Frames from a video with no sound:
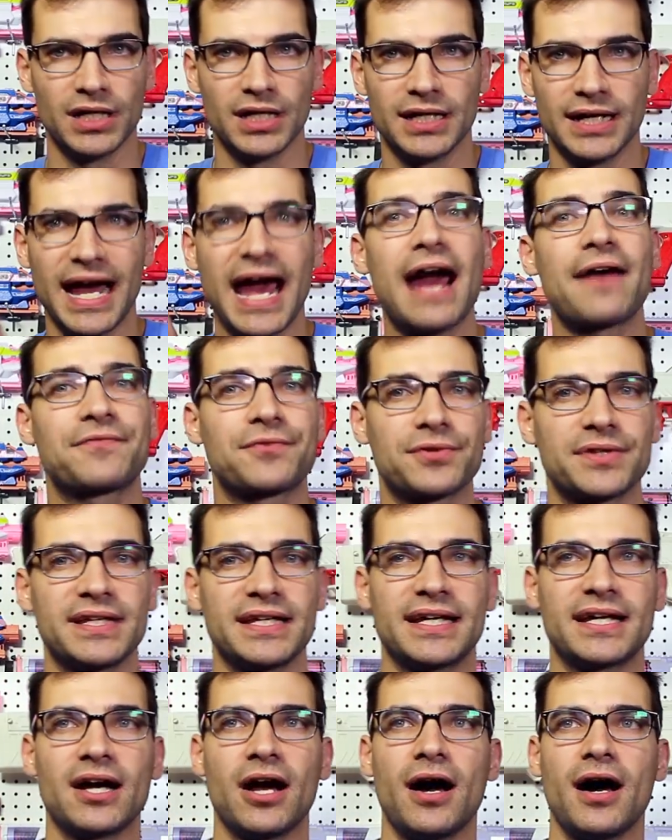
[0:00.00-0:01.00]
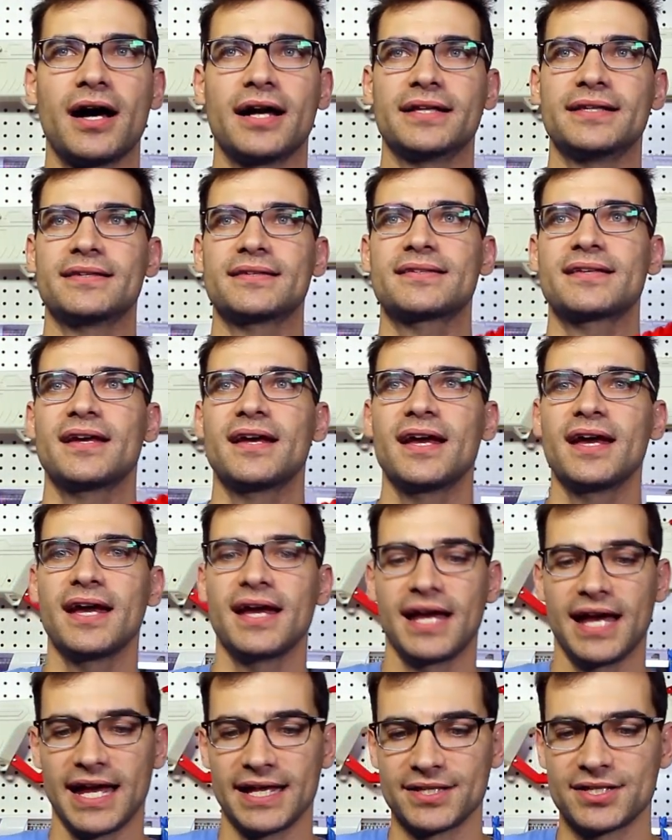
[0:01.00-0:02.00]
after the cons
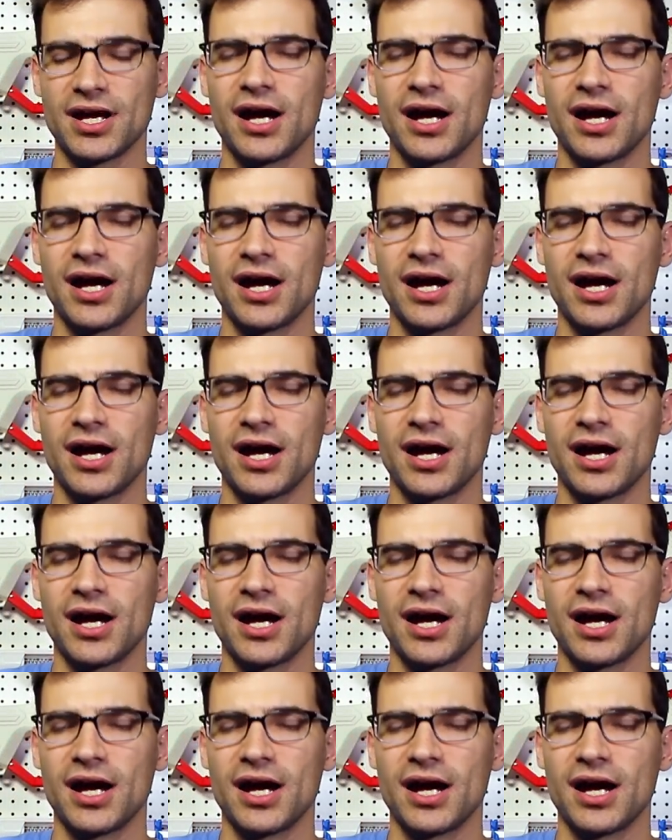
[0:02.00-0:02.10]
and